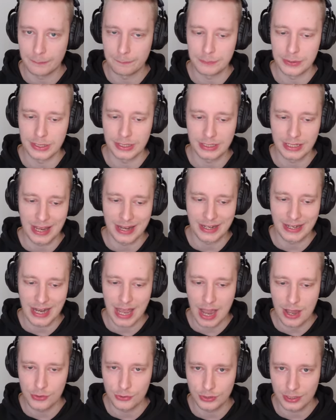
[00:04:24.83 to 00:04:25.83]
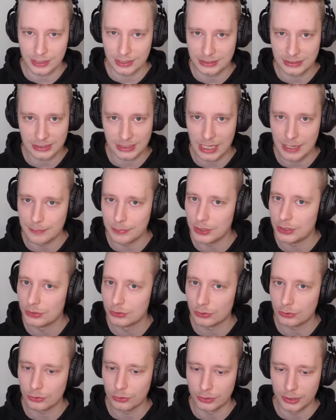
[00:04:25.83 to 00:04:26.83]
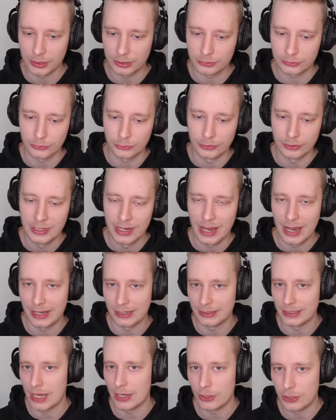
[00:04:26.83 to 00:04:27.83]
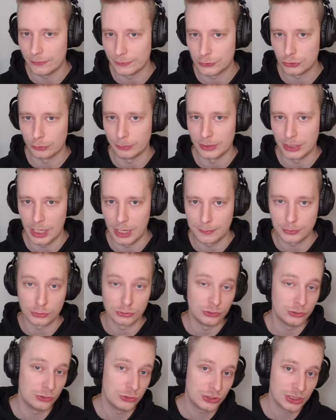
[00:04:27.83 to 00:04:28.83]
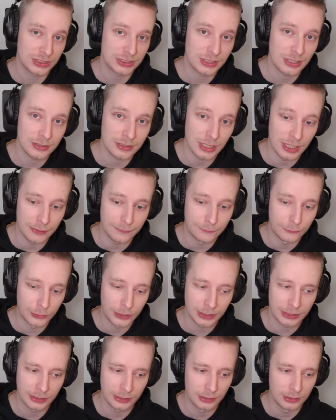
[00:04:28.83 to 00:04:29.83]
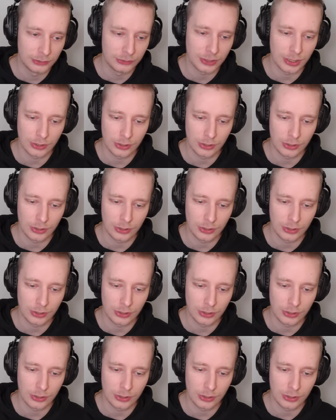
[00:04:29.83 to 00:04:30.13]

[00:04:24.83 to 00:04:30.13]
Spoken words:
a pick, and now you can escape into connector, and now you have so many options. You just got a free kill, you can